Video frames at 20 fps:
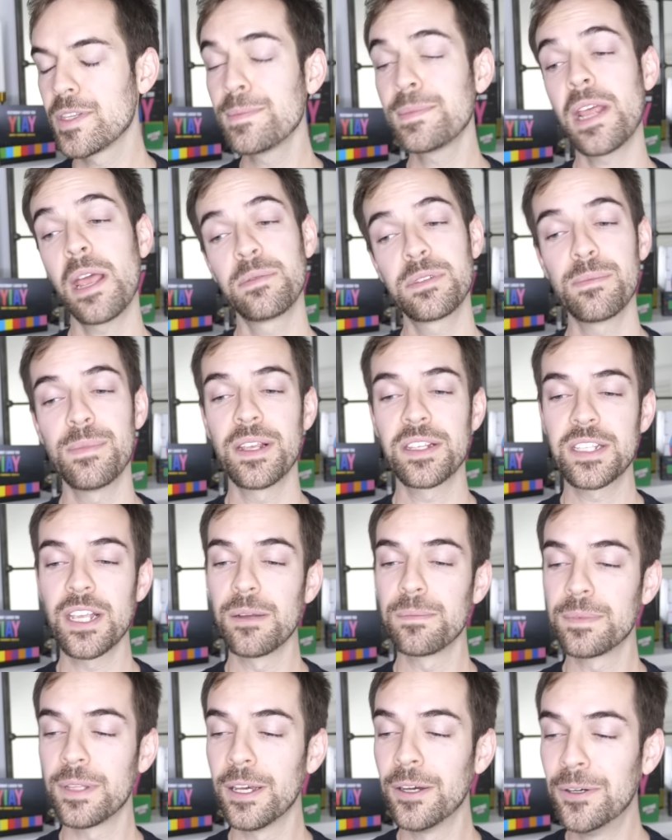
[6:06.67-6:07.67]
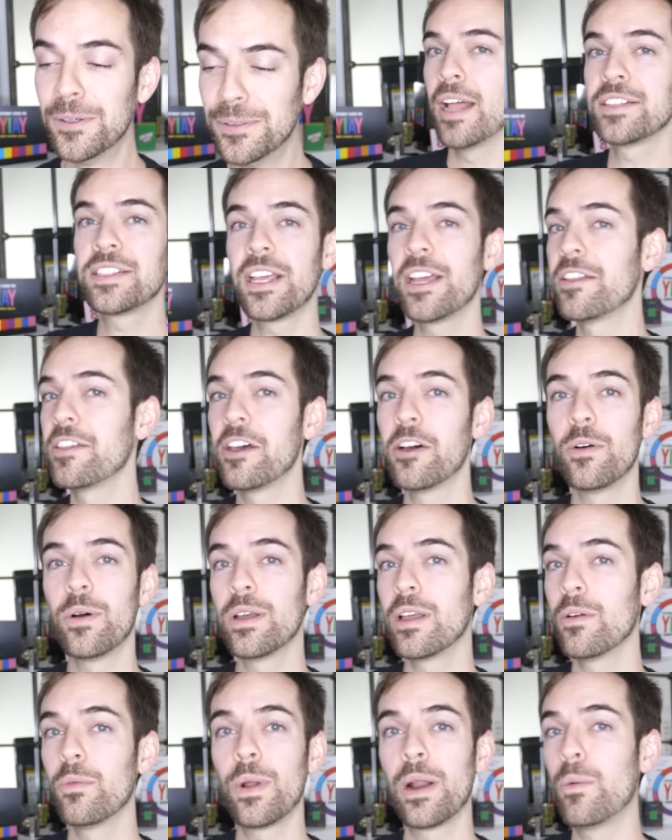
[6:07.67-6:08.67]
Sometimes I mess up though. I'll tell you
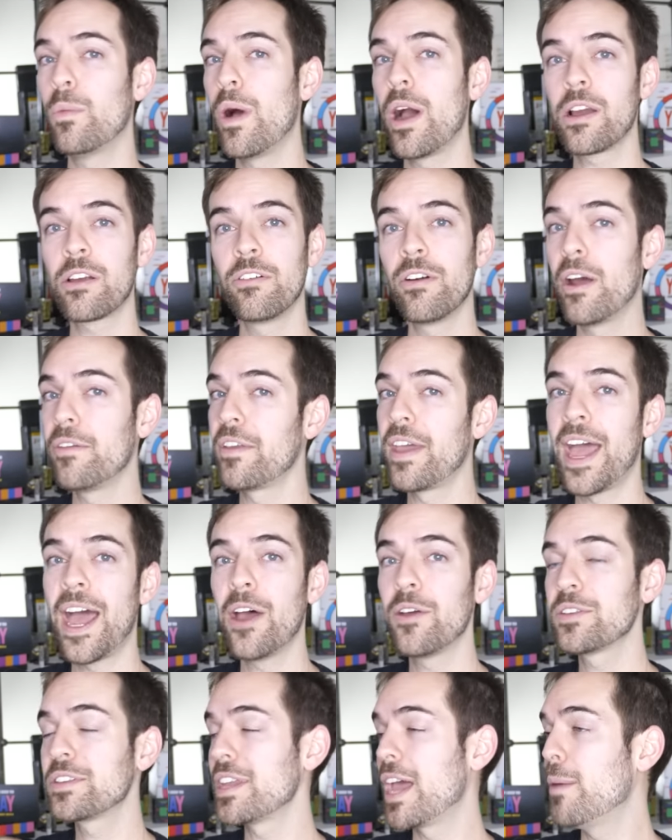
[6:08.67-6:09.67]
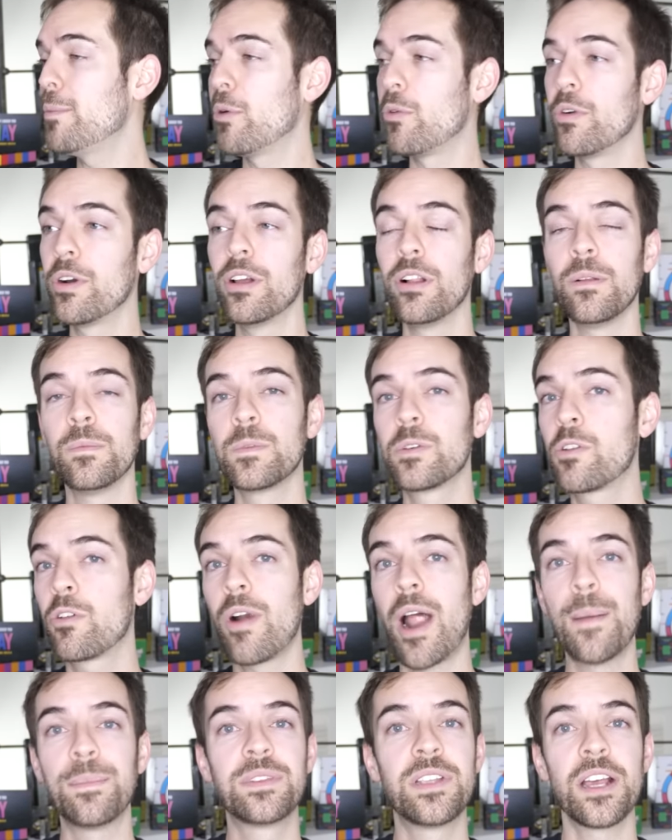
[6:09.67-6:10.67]
though, when I'm walking around the house, I'm a real
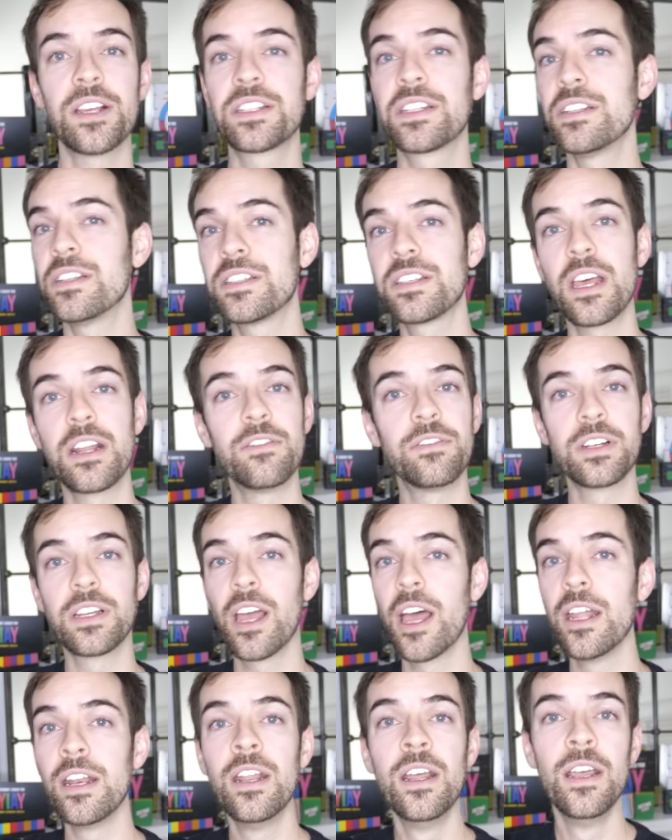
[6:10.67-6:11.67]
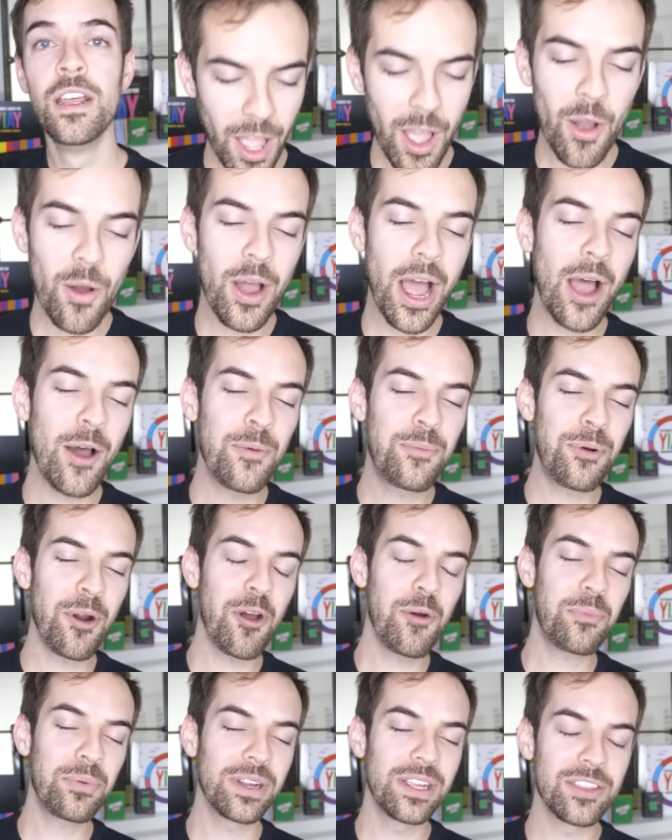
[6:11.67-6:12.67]
crop dusting son of a gun. Oh, how
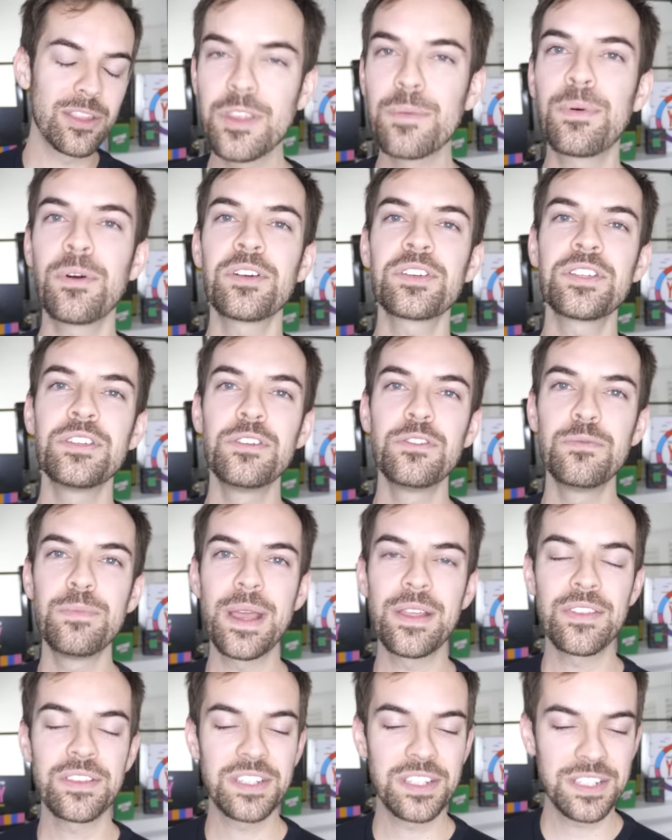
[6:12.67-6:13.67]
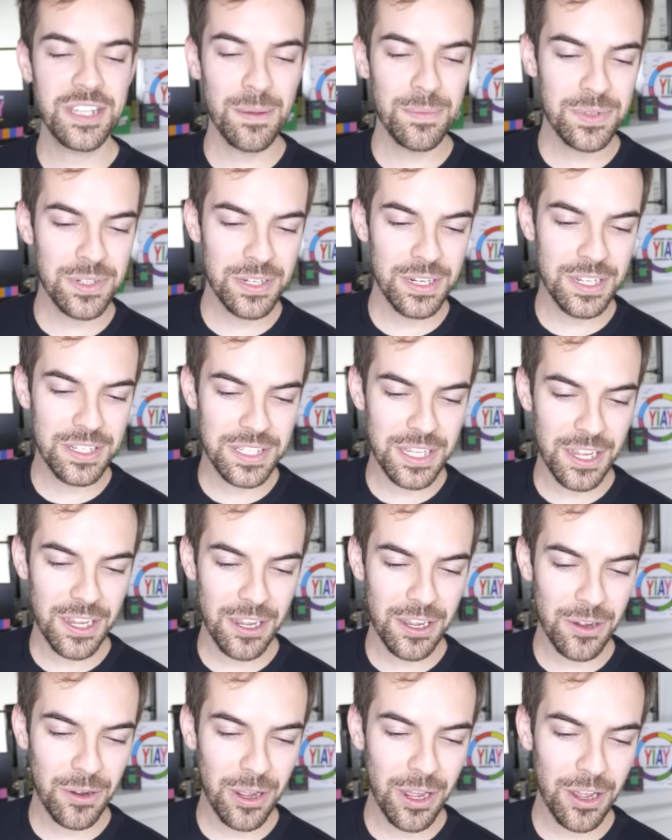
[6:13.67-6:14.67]
appropriate. The person who made this assumption is
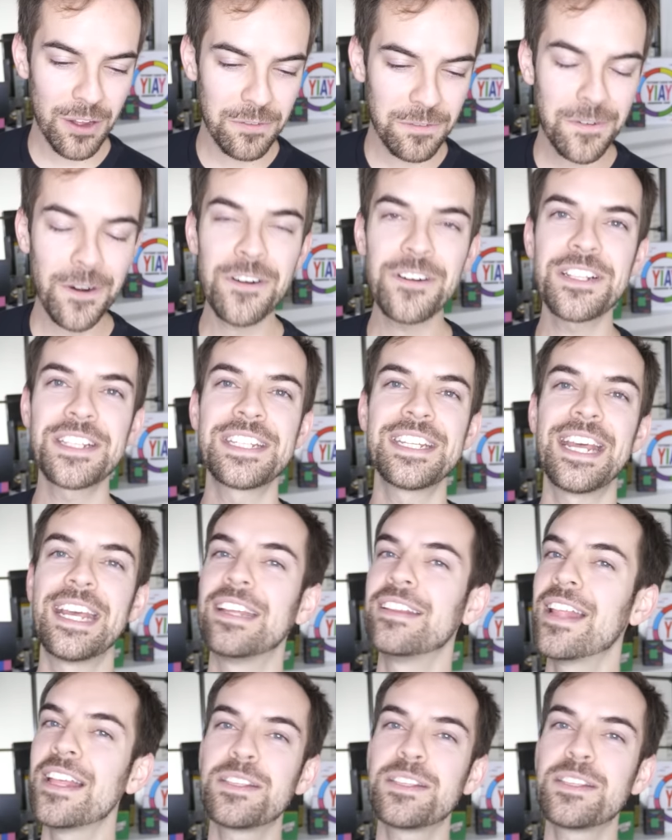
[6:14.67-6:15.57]
a fart stain.